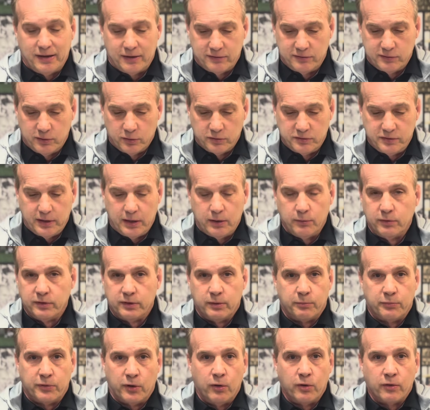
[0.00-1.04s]
associated with the
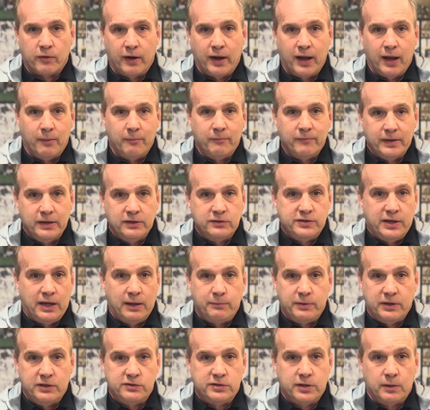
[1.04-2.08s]
program in
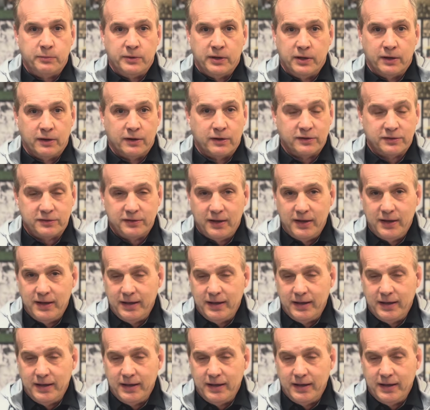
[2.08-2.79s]
championship years,